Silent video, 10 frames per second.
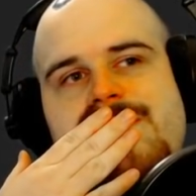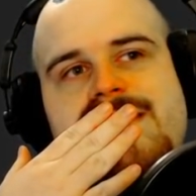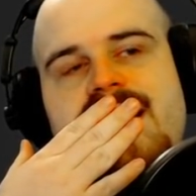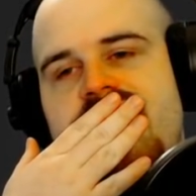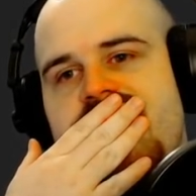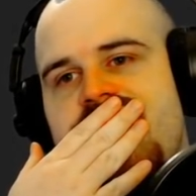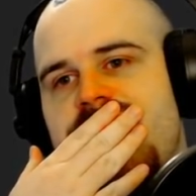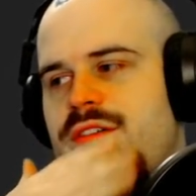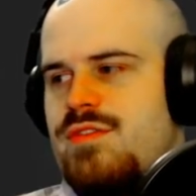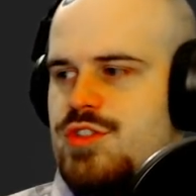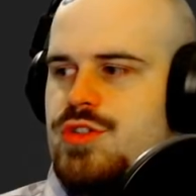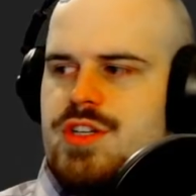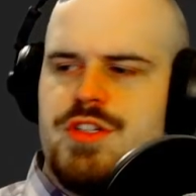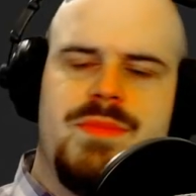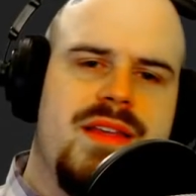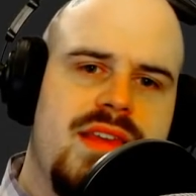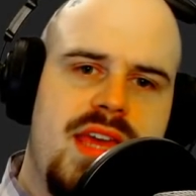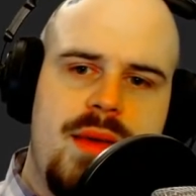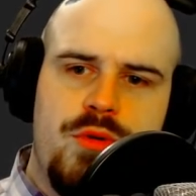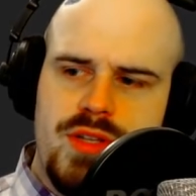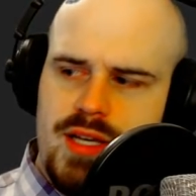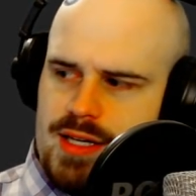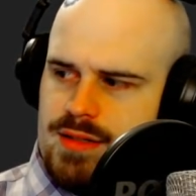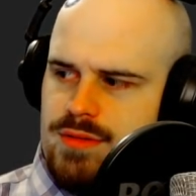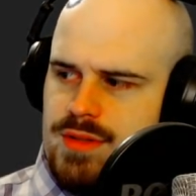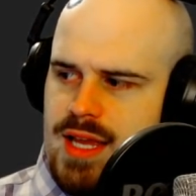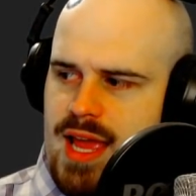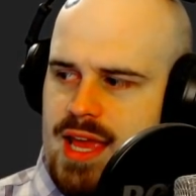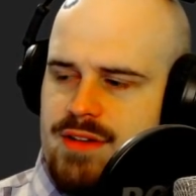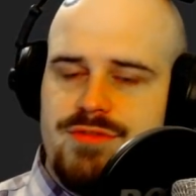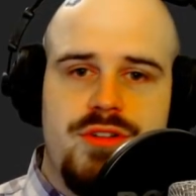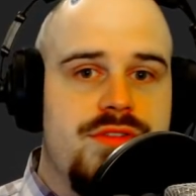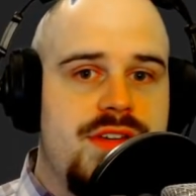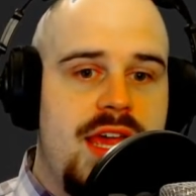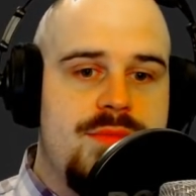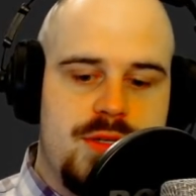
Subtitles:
I don't even know, over 2 years playing the game, only a handful of games.